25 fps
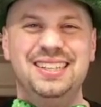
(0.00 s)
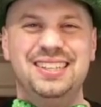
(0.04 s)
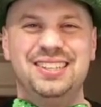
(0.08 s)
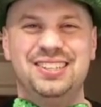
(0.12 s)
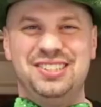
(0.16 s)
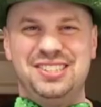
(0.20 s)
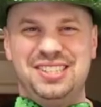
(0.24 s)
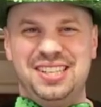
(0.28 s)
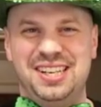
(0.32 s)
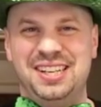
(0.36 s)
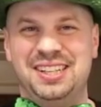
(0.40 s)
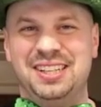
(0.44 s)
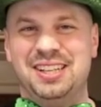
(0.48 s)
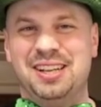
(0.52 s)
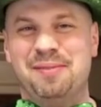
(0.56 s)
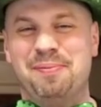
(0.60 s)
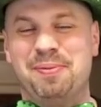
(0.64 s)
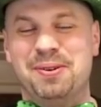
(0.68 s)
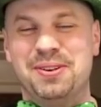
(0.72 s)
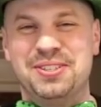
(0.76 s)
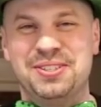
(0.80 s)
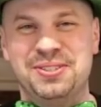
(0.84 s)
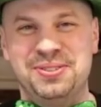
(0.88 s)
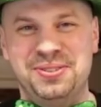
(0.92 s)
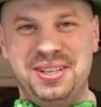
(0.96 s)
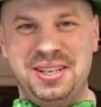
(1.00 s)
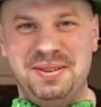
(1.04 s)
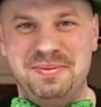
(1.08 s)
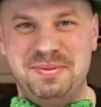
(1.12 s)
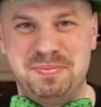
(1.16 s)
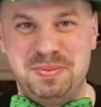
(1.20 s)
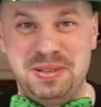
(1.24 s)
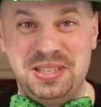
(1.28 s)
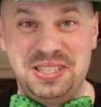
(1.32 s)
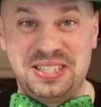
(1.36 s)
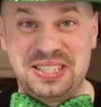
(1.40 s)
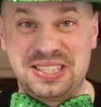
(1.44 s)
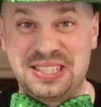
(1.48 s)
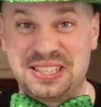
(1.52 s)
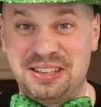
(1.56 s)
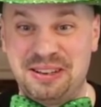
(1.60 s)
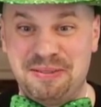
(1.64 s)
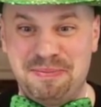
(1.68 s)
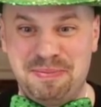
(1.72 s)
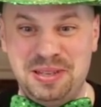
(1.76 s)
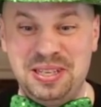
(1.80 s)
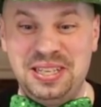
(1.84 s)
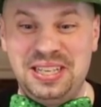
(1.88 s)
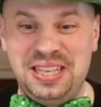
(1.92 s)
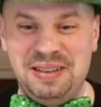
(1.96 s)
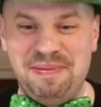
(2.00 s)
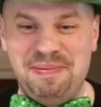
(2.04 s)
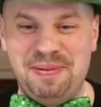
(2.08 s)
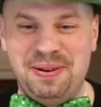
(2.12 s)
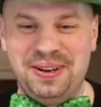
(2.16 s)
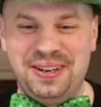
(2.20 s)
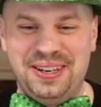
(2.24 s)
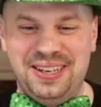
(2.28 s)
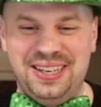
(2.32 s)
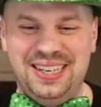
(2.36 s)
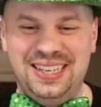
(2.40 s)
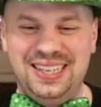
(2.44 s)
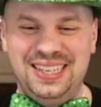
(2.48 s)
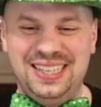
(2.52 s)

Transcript: saying that a person who keeps bees is called a beekeeper.